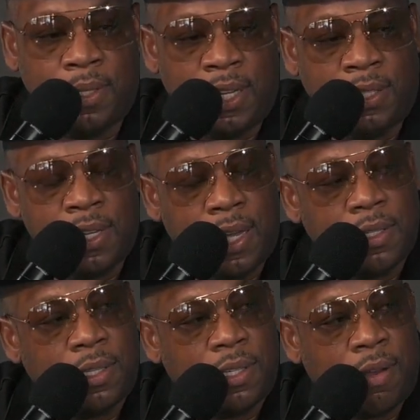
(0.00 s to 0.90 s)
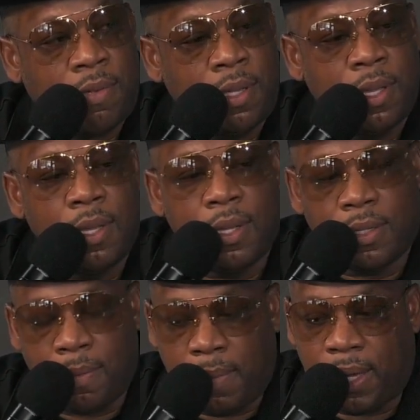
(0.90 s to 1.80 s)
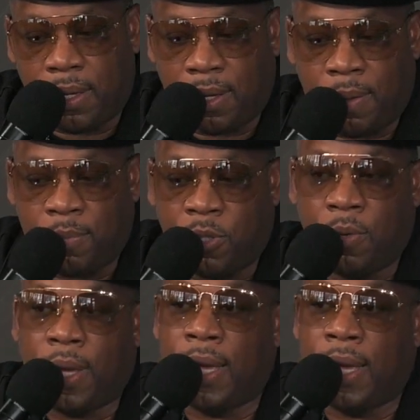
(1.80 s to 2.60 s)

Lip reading: means necessary to make it come true.